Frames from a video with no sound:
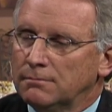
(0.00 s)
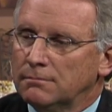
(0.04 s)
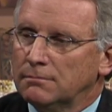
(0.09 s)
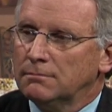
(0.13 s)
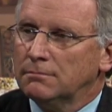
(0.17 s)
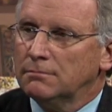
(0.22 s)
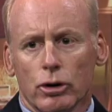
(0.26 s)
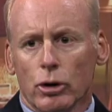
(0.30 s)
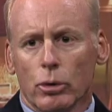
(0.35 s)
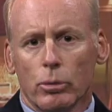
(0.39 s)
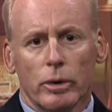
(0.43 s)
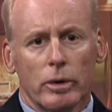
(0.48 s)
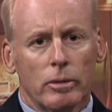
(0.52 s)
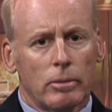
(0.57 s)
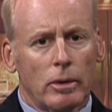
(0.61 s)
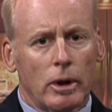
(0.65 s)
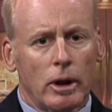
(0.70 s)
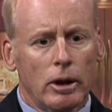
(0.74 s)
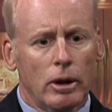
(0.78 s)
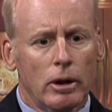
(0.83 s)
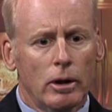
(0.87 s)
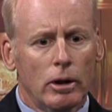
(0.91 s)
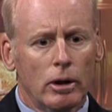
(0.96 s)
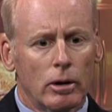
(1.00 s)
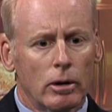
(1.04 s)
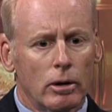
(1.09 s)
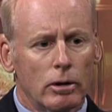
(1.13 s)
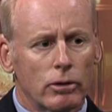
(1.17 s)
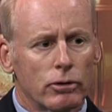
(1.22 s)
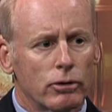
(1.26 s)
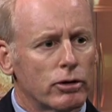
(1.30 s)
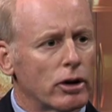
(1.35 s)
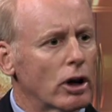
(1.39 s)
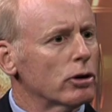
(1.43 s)
You know,
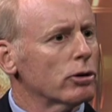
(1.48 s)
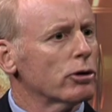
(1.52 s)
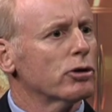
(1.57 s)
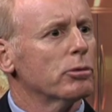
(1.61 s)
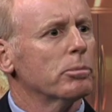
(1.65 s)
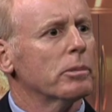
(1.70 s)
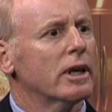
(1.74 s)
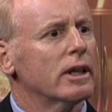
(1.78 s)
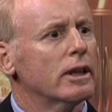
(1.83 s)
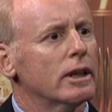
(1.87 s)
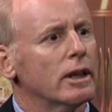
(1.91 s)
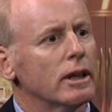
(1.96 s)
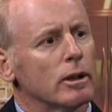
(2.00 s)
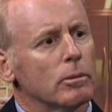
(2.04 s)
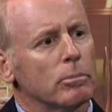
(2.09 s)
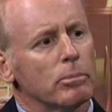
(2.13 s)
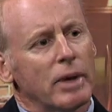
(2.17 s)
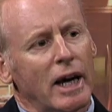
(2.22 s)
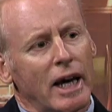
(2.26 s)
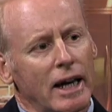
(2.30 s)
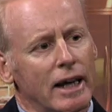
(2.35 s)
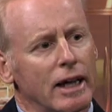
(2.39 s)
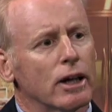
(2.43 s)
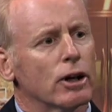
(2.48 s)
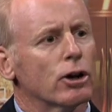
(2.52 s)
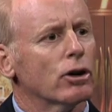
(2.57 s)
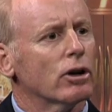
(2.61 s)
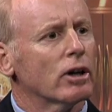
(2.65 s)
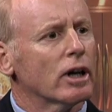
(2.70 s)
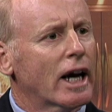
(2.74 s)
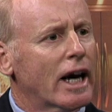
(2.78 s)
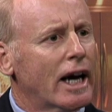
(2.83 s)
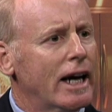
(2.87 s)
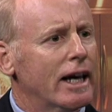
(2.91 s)
sellers may need a
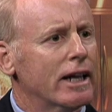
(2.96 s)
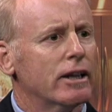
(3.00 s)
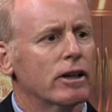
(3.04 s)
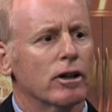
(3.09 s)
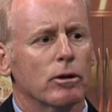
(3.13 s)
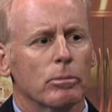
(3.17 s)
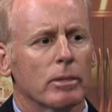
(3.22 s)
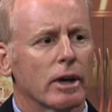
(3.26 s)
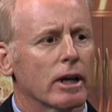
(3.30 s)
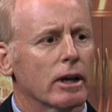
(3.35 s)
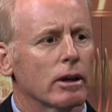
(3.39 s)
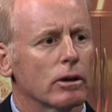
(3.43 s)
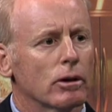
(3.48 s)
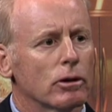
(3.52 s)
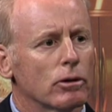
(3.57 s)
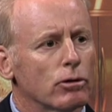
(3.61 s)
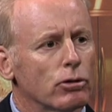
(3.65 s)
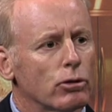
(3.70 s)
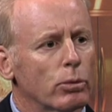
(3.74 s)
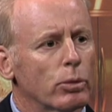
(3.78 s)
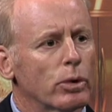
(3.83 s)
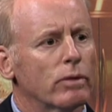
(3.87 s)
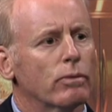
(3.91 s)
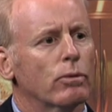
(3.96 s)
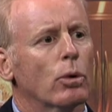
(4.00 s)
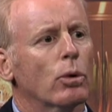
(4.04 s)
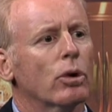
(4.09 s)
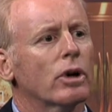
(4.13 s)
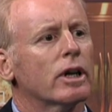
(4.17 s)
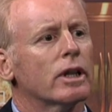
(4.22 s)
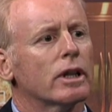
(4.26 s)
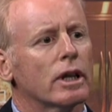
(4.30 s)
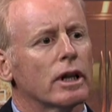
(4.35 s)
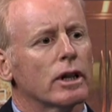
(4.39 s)
painter, handyman. So we've
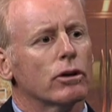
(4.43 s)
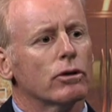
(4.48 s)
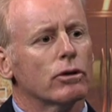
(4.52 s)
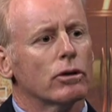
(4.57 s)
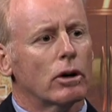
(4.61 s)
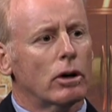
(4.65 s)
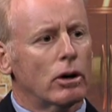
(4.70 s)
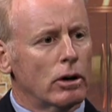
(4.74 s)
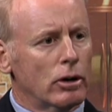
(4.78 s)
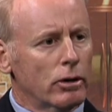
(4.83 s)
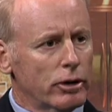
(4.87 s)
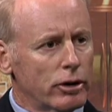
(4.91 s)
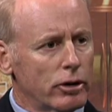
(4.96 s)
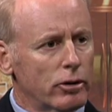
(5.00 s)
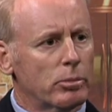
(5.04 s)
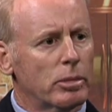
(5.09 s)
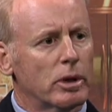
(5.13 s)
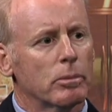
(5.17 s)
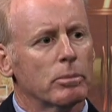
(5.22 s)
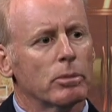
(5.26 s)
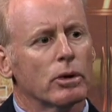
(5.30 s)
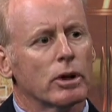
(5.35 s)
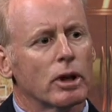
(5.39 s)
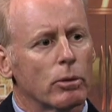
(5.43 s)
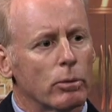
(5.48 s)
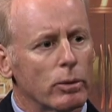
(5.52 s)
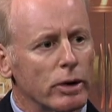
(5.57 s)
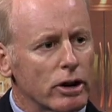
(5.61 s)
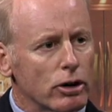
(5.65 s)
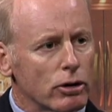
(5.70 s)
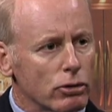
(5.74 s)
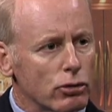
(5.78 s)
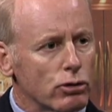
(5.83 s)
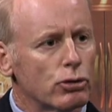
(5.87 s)
organized all these people that we
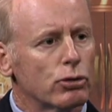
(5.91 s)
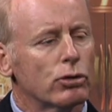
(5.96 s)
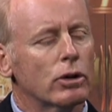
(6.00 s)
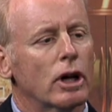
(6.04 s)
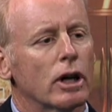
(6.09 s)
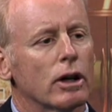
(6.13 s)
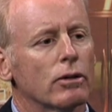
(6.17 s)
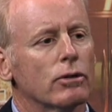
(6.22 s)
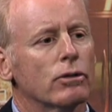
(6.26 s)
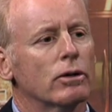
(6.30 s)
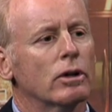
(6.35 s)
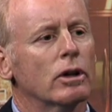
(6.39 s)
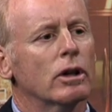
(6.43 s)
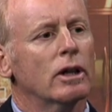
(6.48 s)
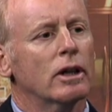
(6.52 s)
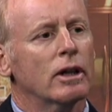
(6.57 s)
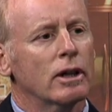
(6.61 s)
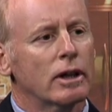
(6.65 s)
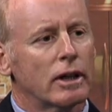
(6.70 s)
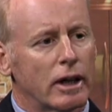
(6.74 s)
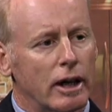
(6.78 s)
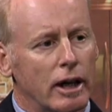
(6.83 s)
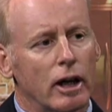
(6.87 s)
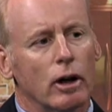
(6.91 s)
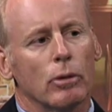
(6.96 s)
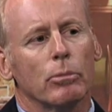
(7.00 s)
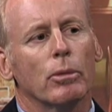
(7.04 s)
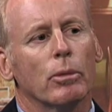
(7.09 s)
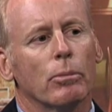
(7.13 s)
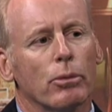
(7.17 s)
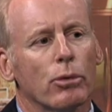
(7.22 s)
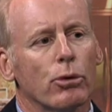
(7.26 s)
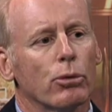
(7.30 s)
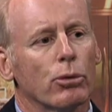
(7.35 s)
can trust to help
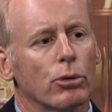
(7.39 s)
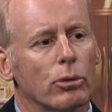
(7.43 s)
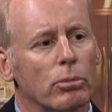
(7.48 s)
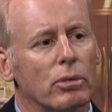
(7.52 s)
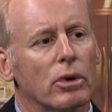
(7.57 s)
them through the